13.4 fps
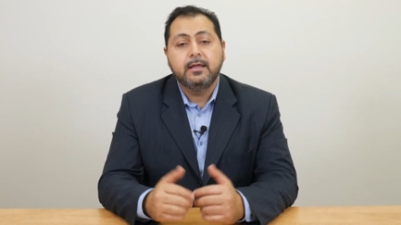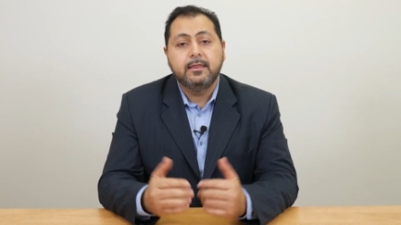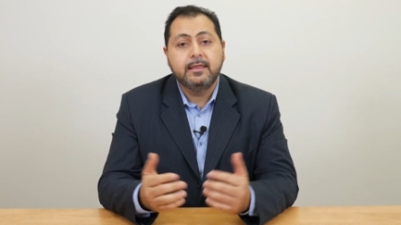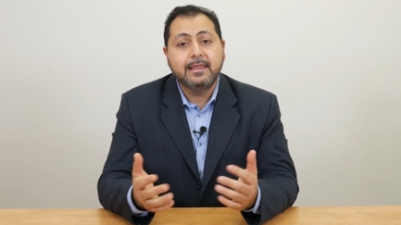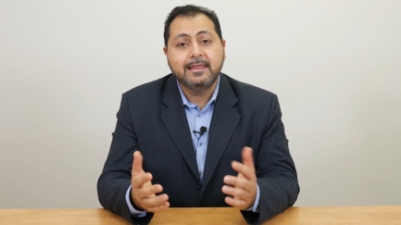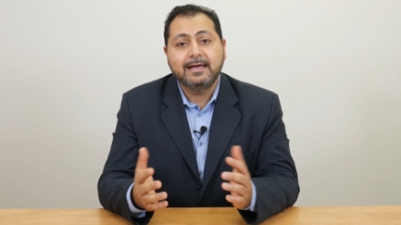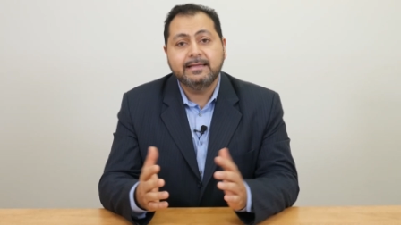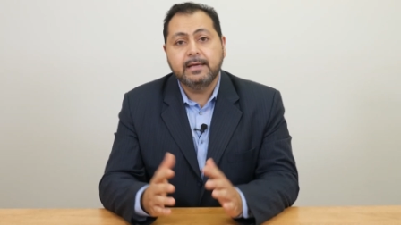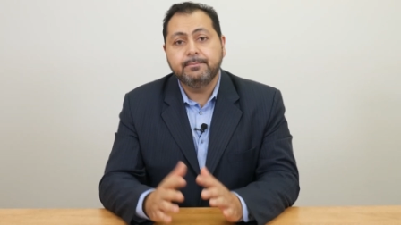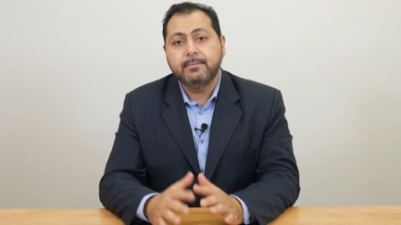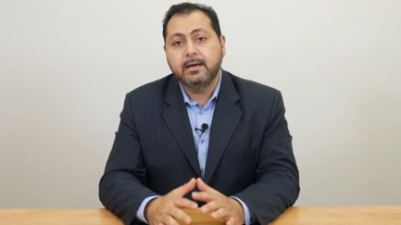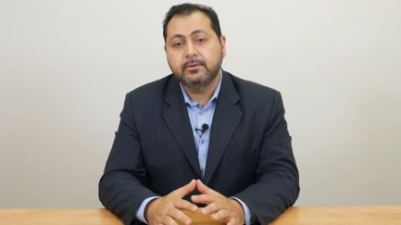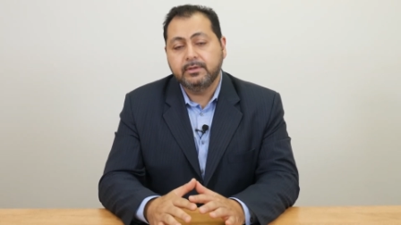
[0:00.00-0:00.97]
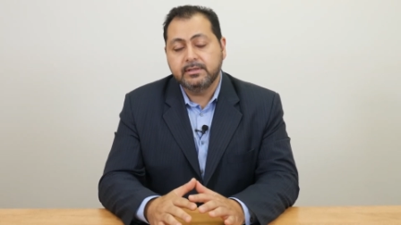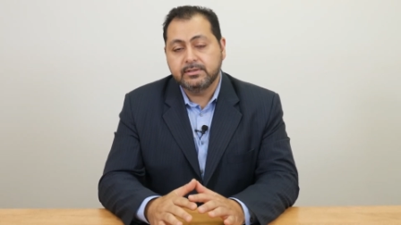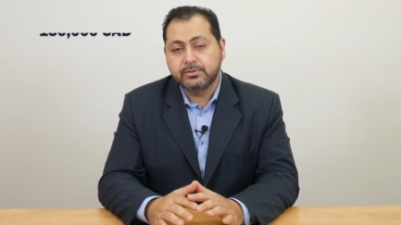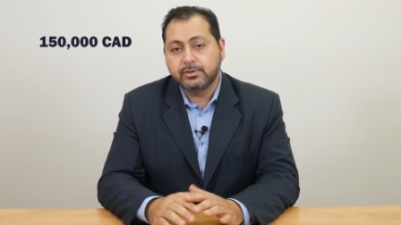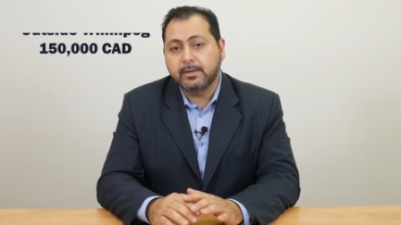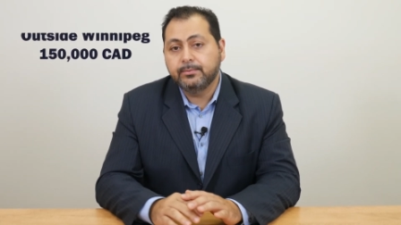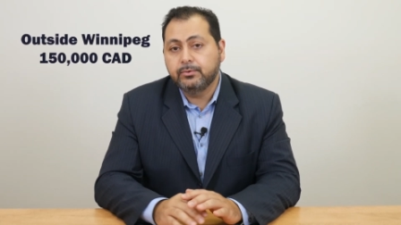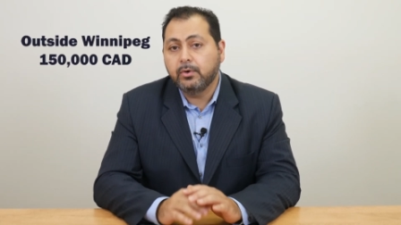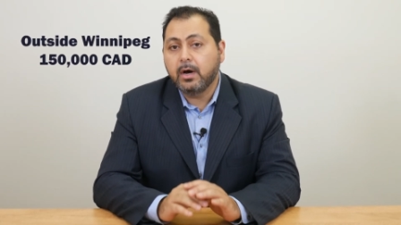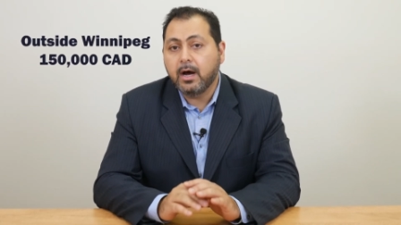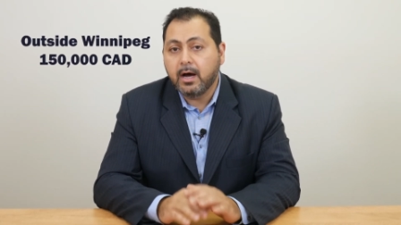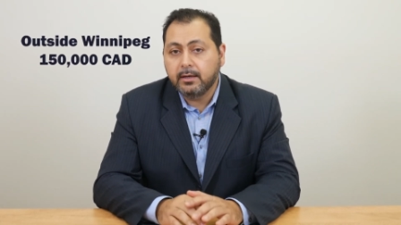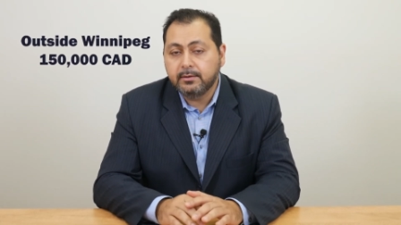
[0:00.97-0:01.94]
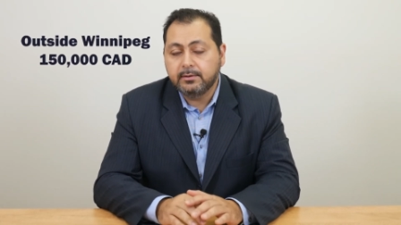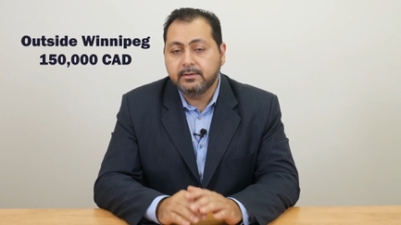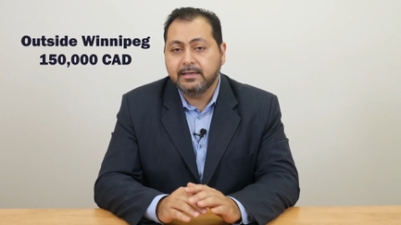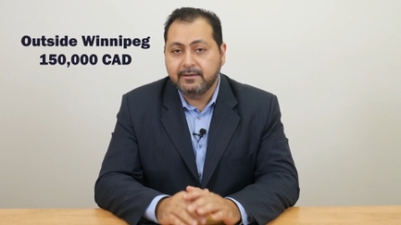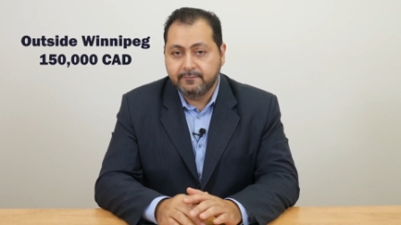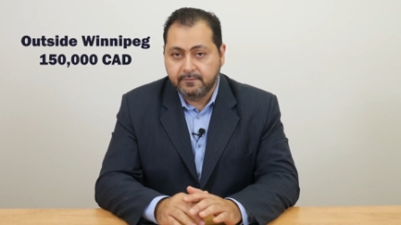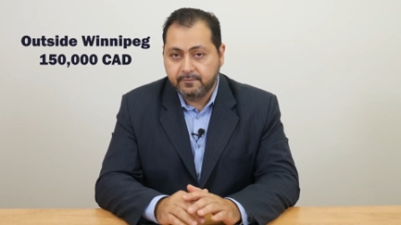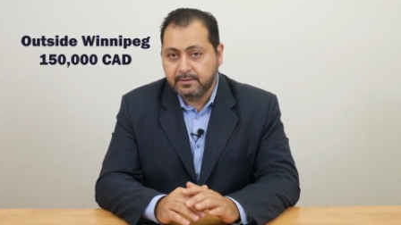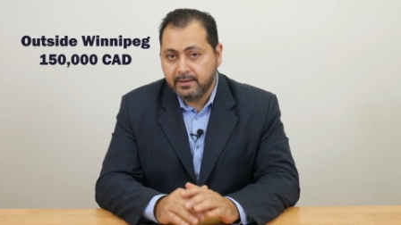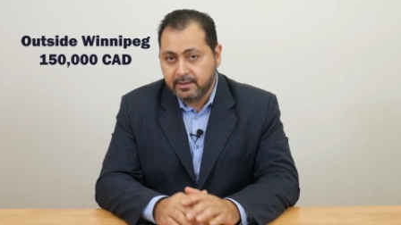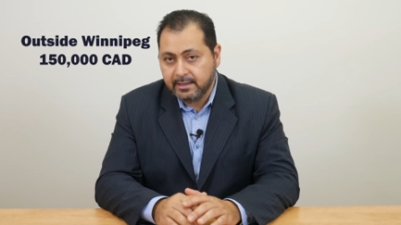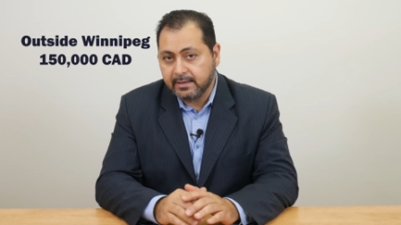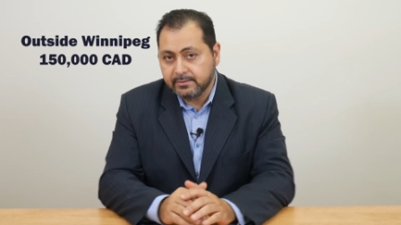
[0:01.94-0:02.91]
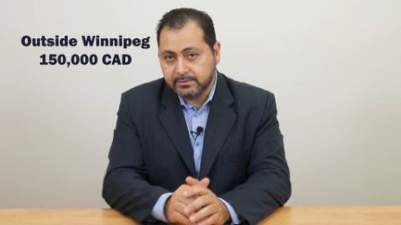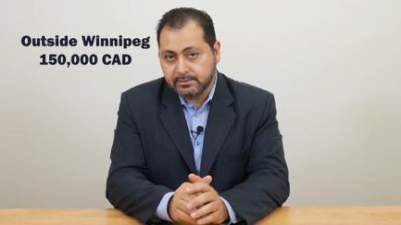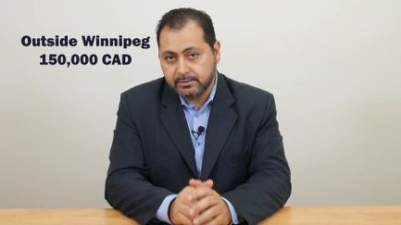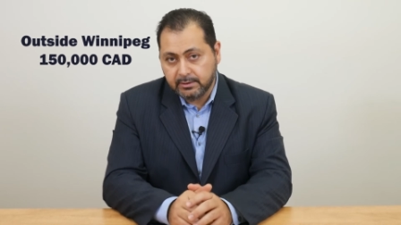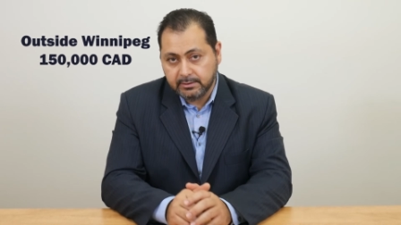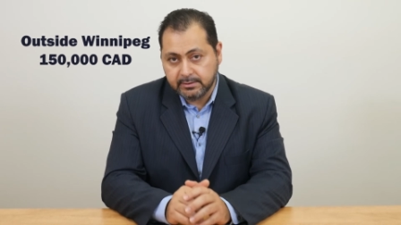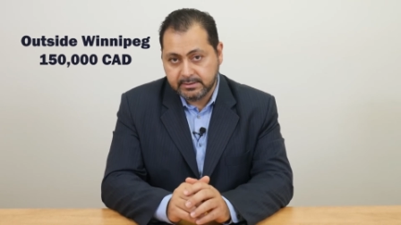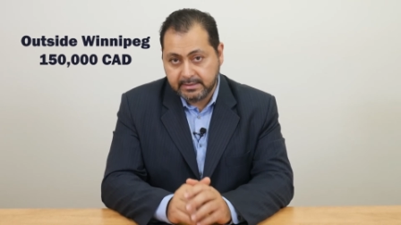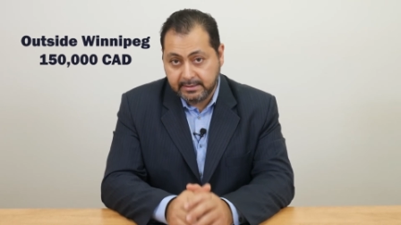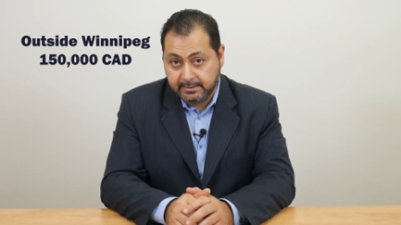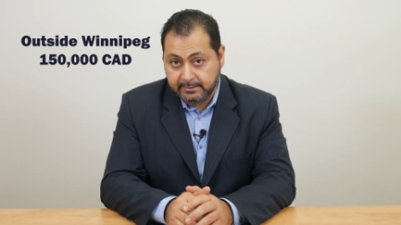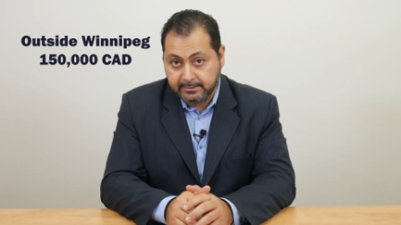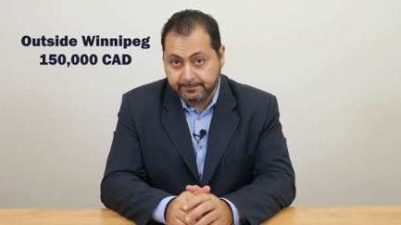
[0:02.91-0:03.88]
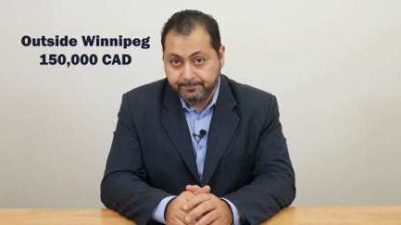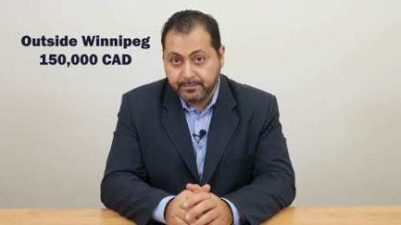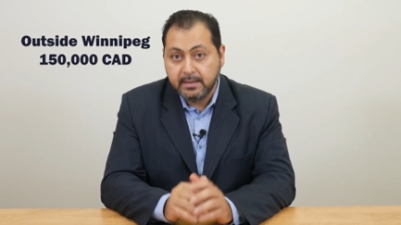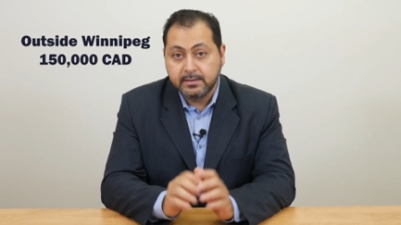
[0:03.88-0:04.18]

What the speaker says: then that amount is dropped to $150,000 Canadian.